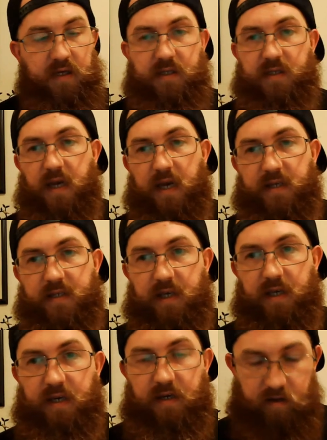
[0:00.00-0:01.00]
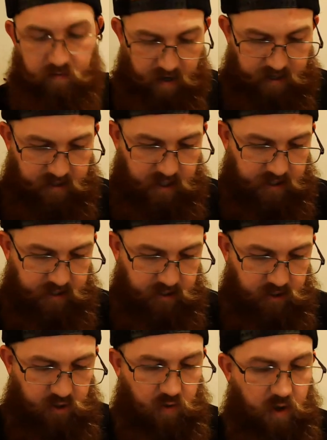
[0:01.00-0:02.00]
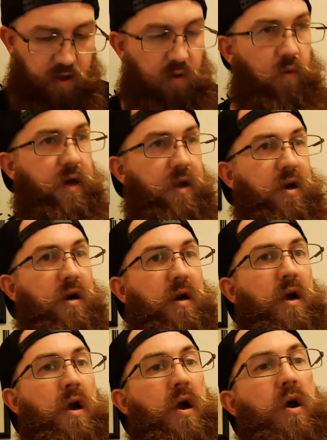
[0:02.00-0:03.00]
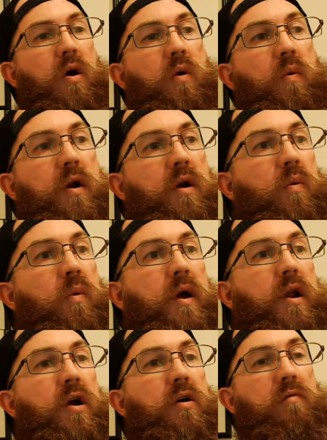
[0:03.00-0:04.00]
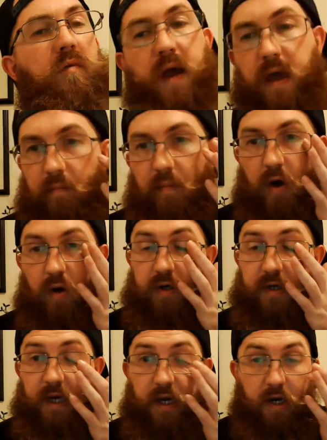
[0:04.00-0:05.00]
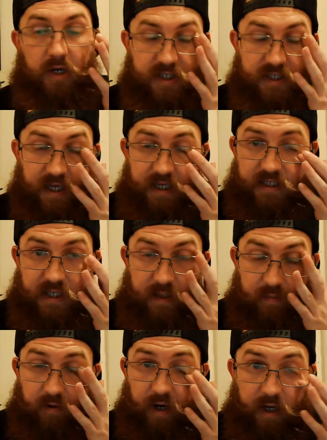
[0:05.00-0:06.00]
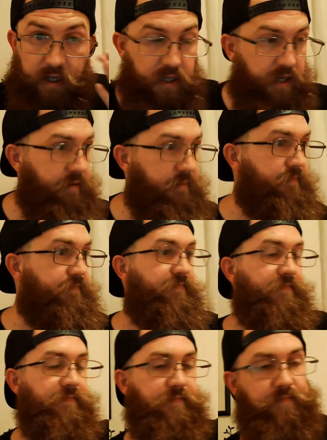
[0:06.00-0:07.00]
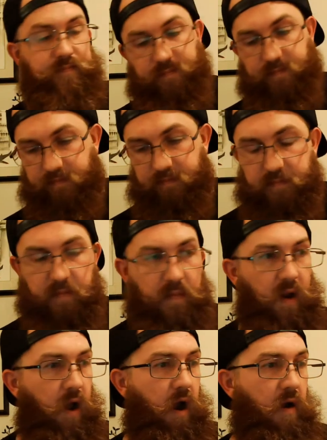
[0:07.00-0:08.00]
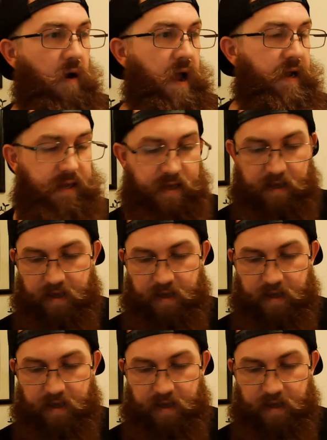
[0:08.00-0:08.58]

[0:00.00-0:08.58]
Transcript: Stacy, congratulations. You are the winner. Winner, winner, rainbow dinner, Stacy Brinkley. All right.